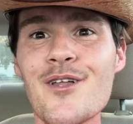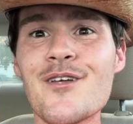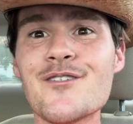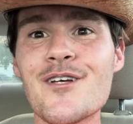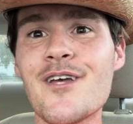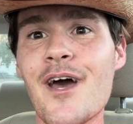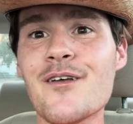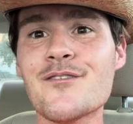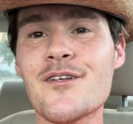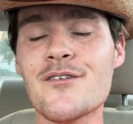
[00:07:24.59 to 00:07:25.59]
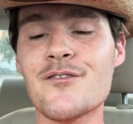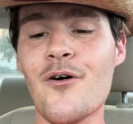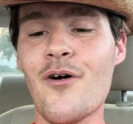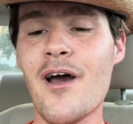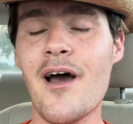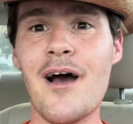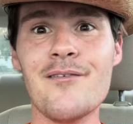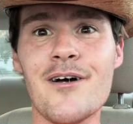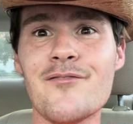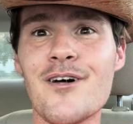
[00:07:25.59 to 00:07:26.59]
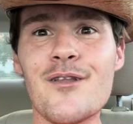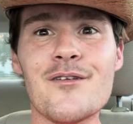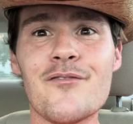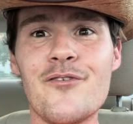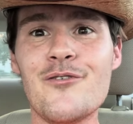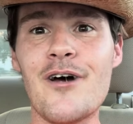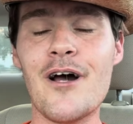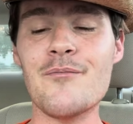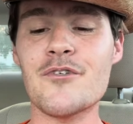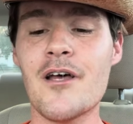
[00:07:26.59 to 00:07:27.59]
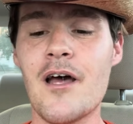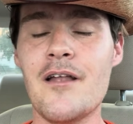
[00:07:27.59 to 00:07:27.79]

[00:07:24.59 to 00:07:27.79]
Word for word: And they say yes. So I, have done this a few times.